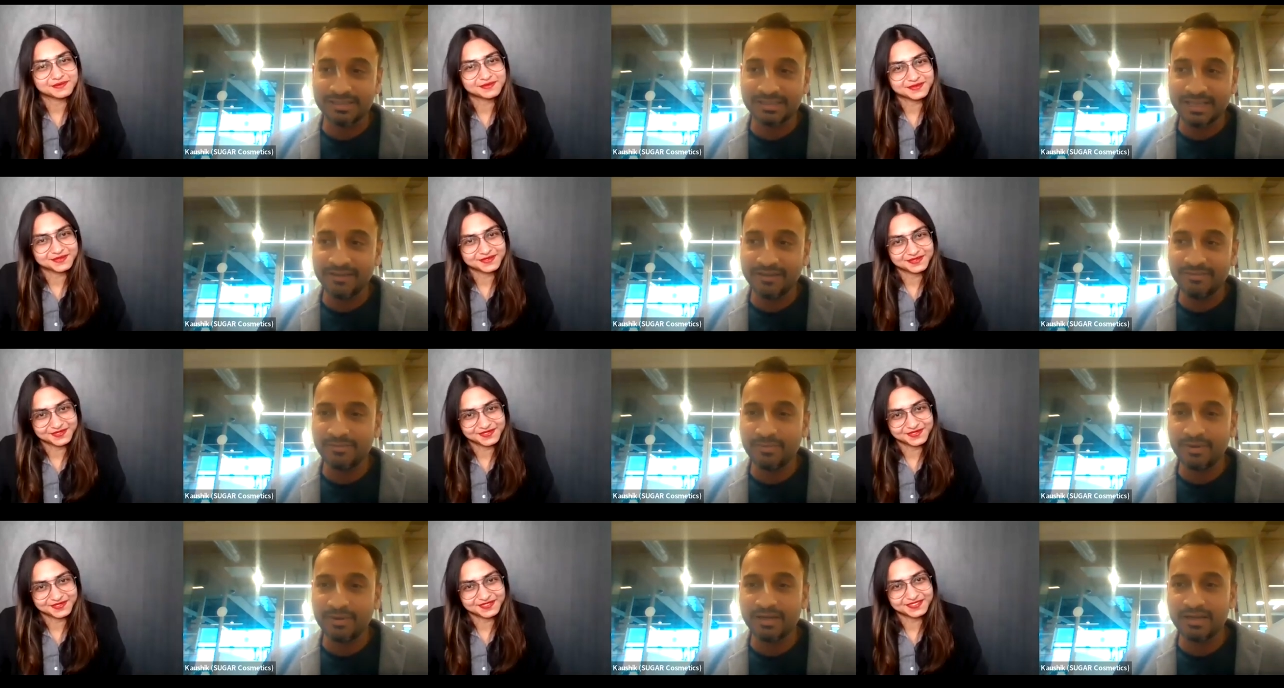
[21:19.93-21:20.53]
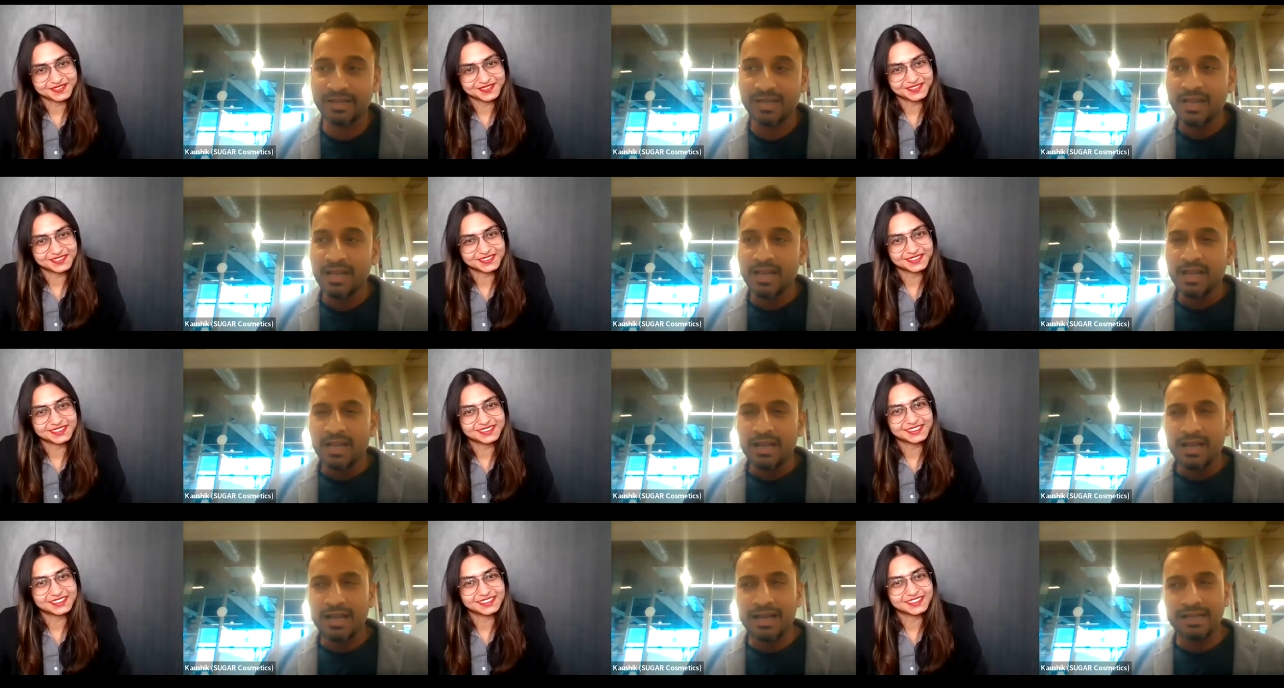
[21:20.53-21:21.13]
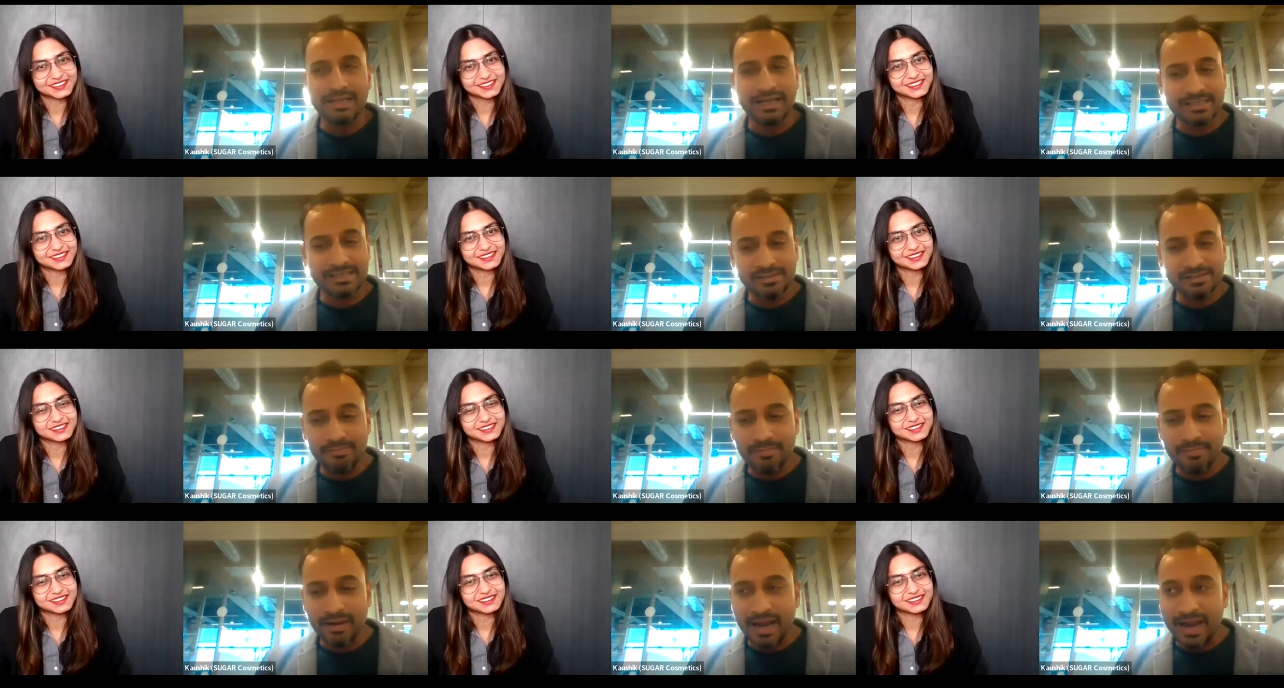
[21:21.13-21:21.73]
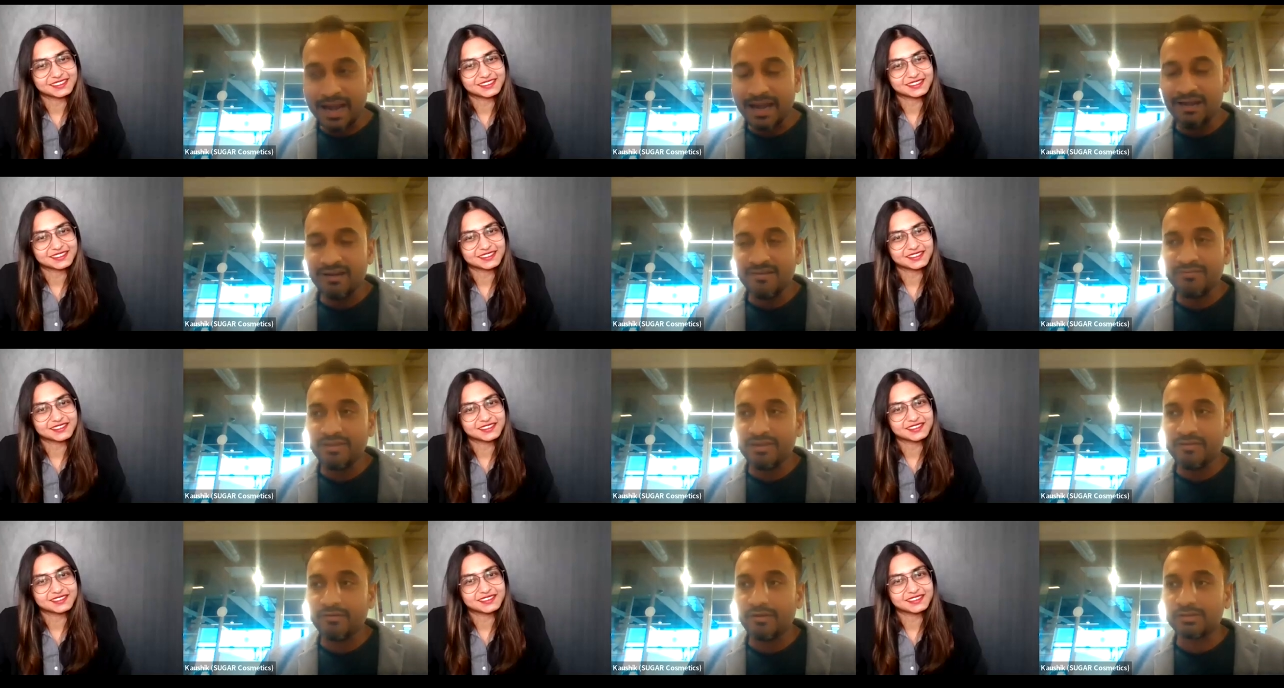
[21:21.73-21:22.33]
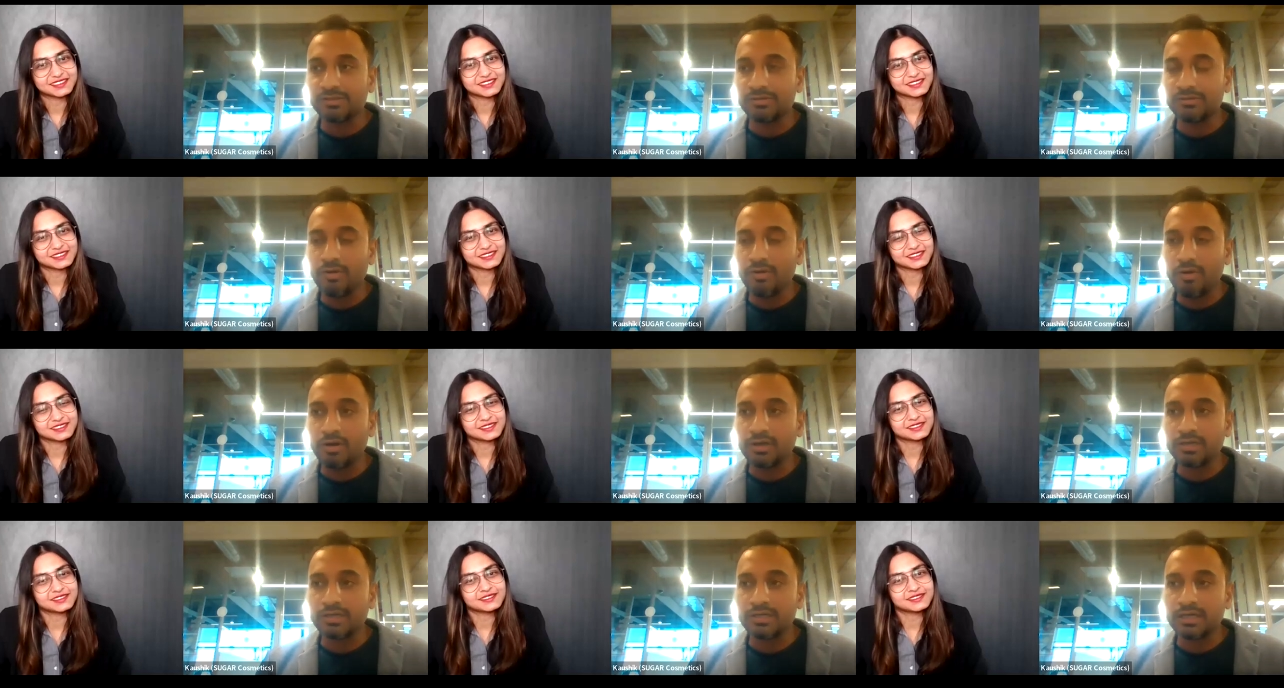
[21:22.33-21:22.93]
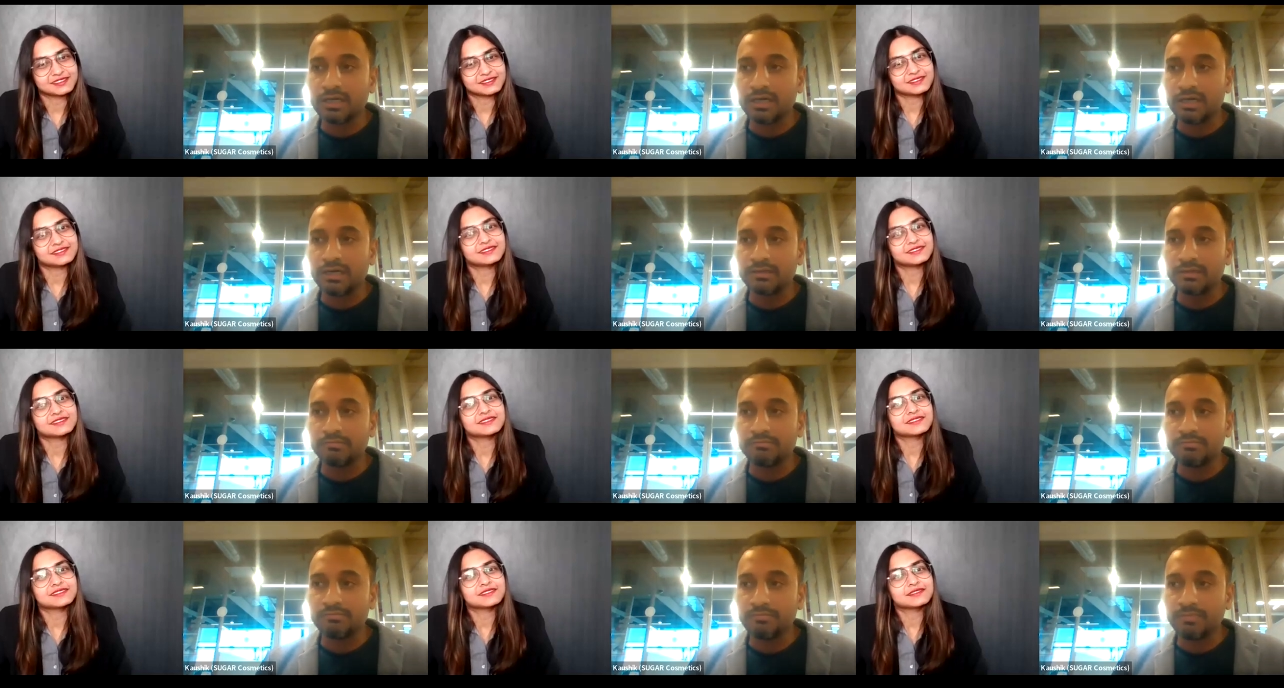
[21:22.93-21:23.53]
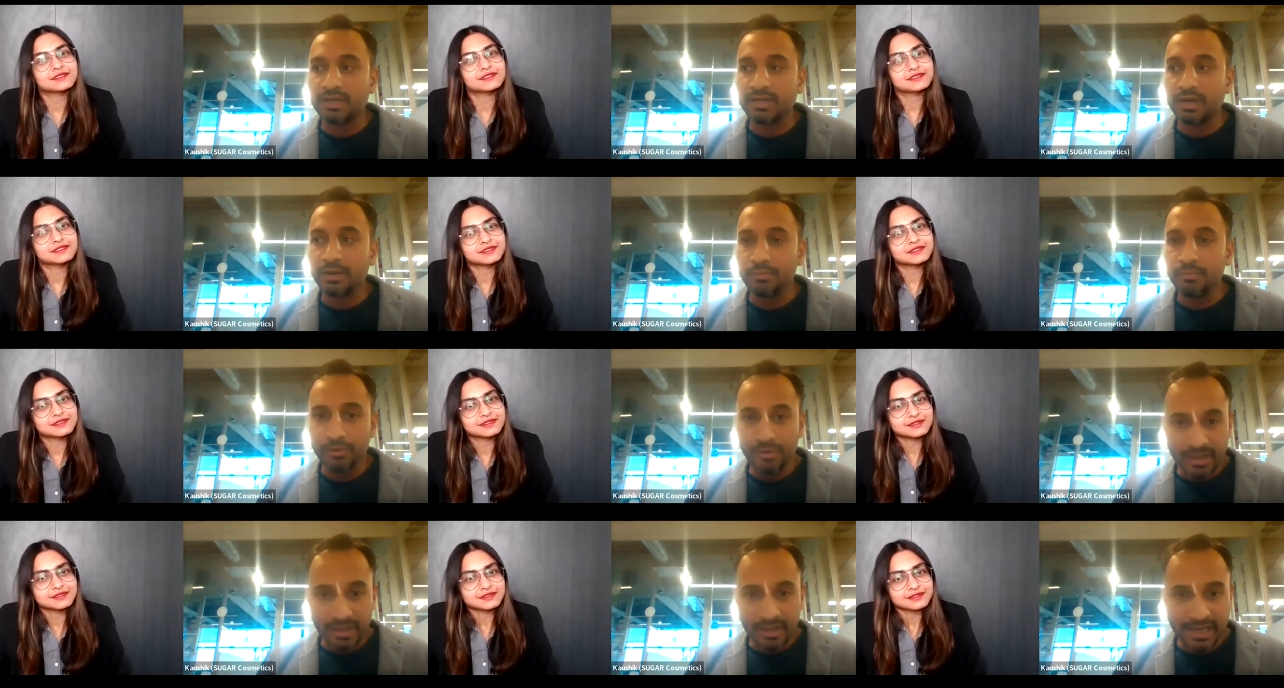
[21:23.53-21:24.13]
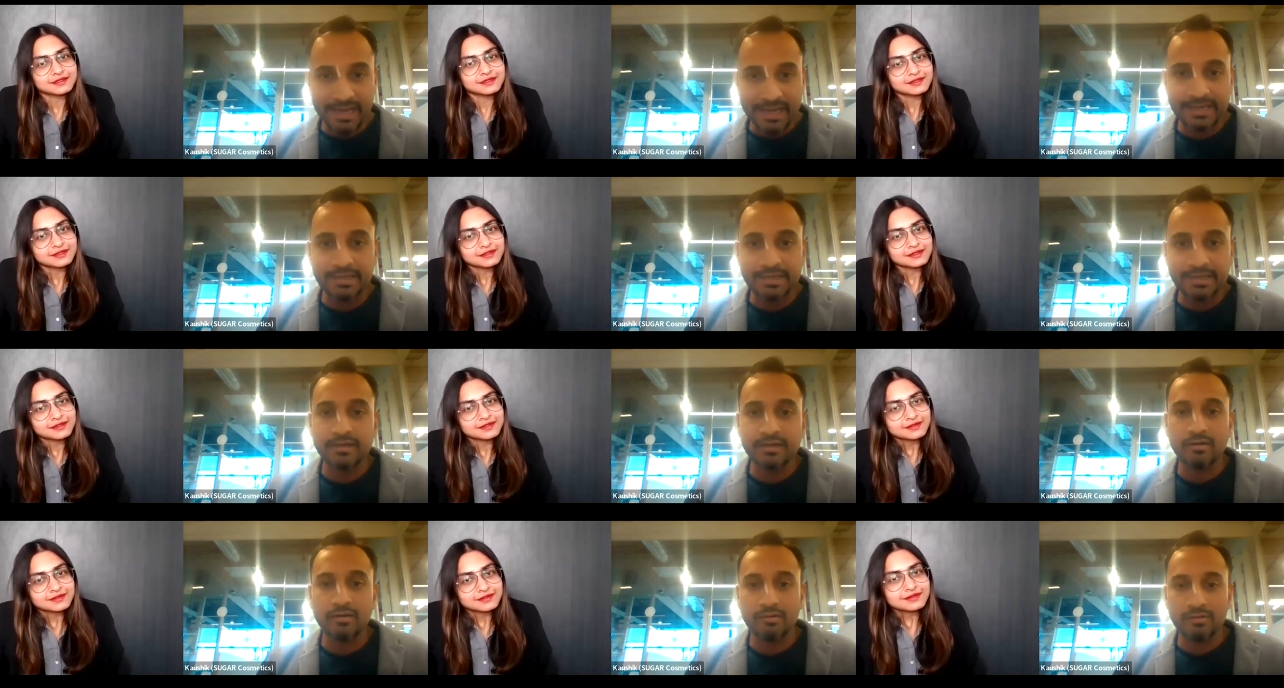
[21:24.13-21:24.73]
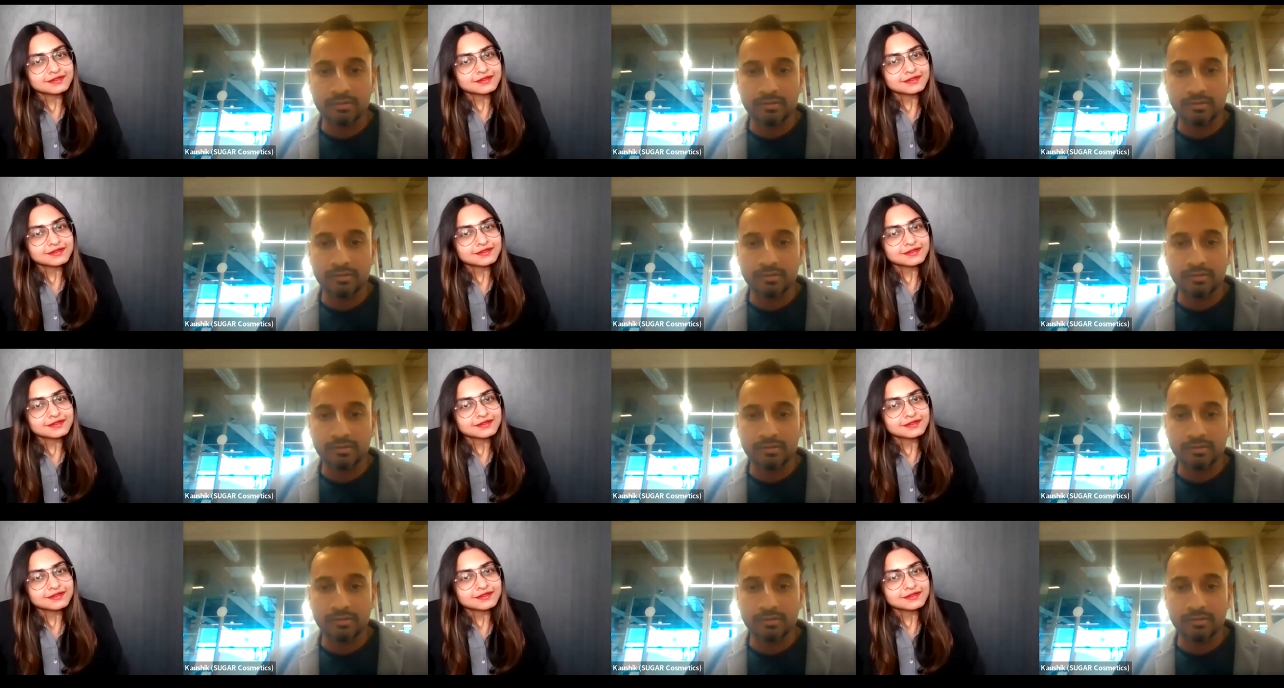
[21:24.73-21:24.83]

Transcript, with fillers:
Speaker 1: gift, but I think as a brand, we've also not communicated